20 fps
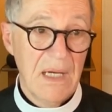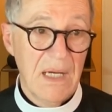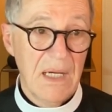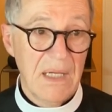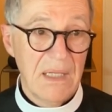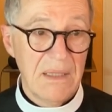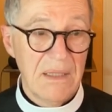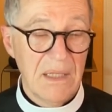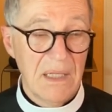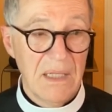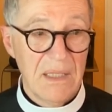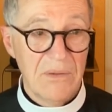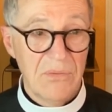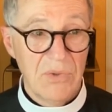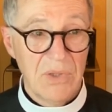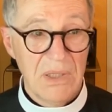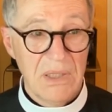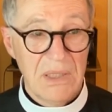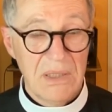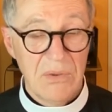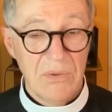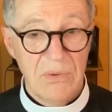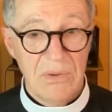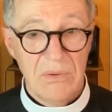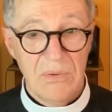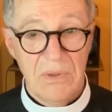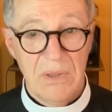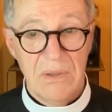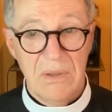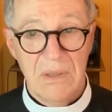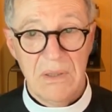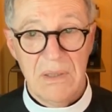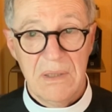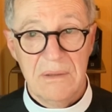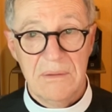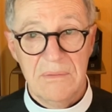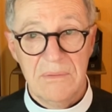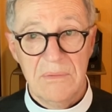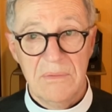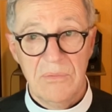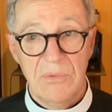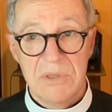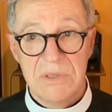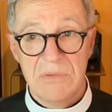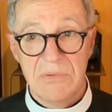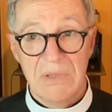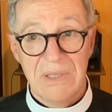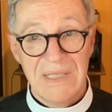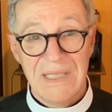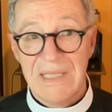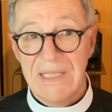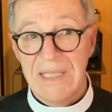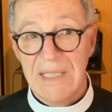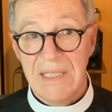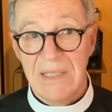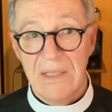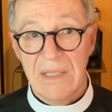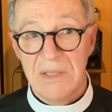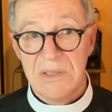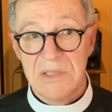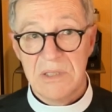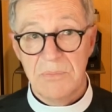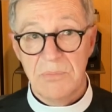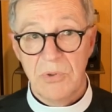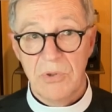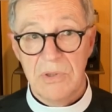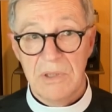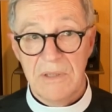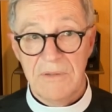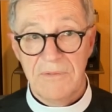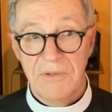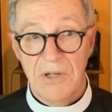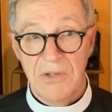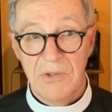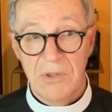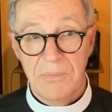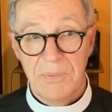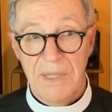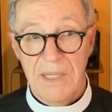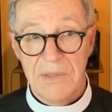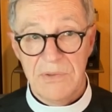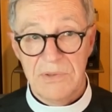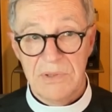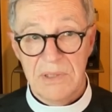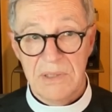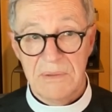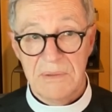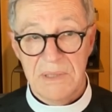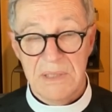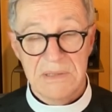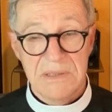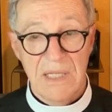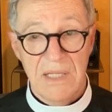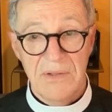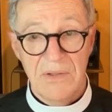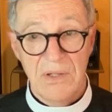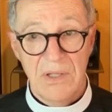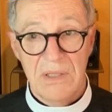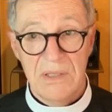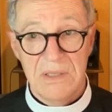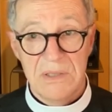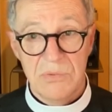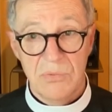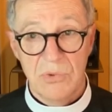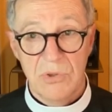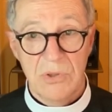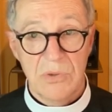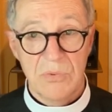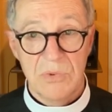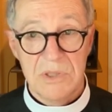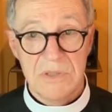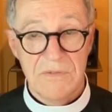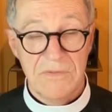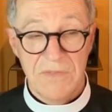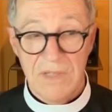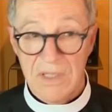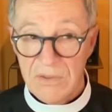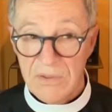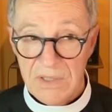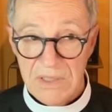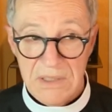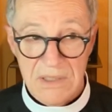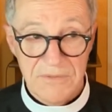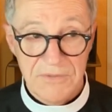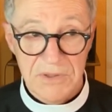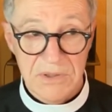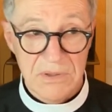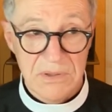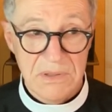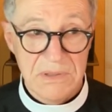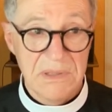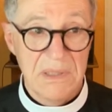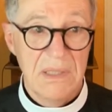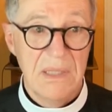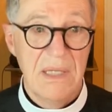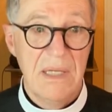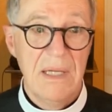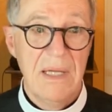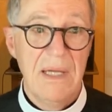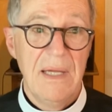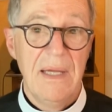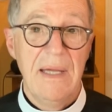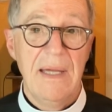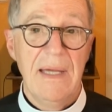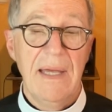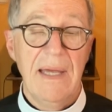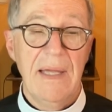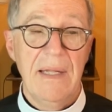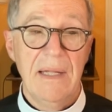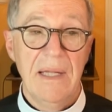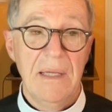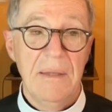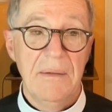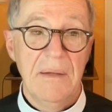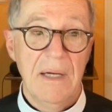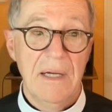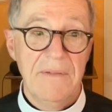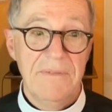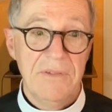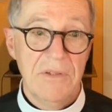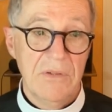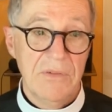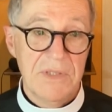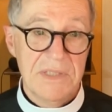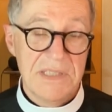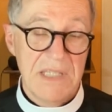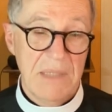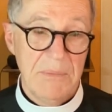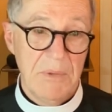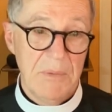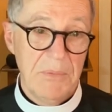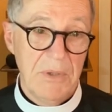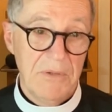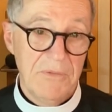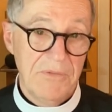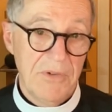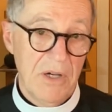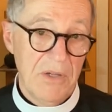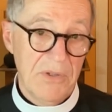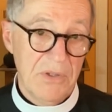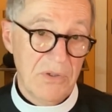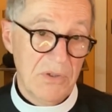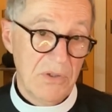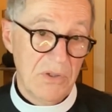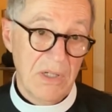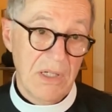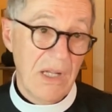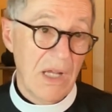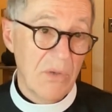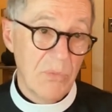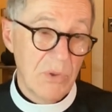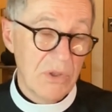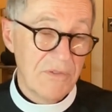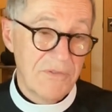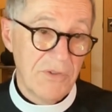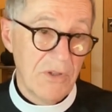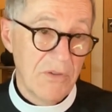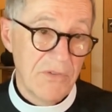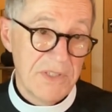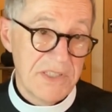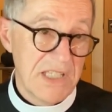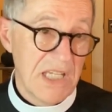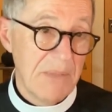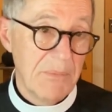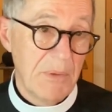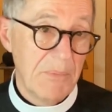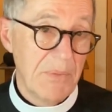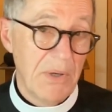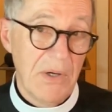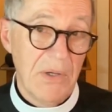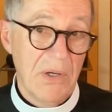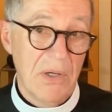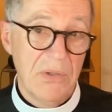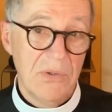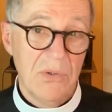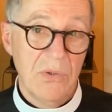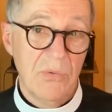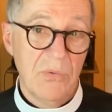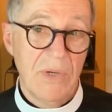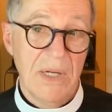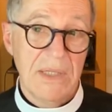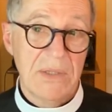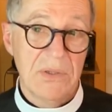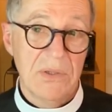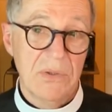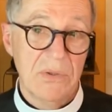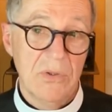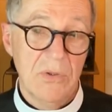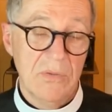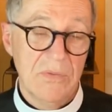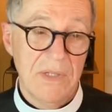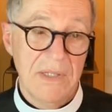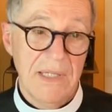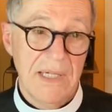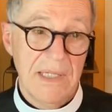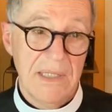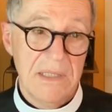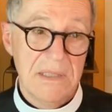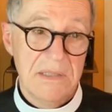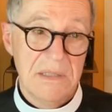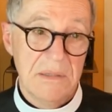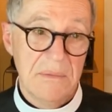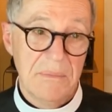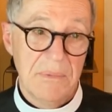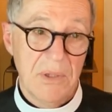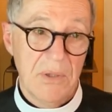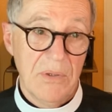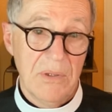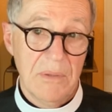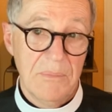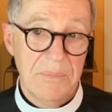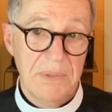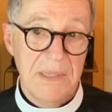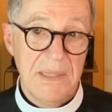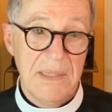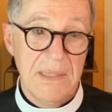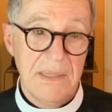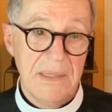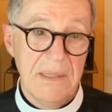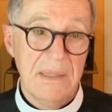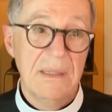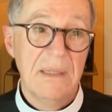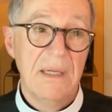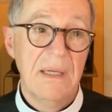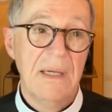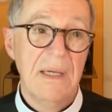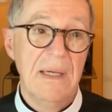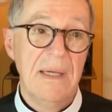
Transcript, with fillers: I, I really uh, was really keen on supporting Father Patrick because I thought his work was very difficult. And I, I feel the same about Father and I will feel the same about our new rector, whoever that is going to be.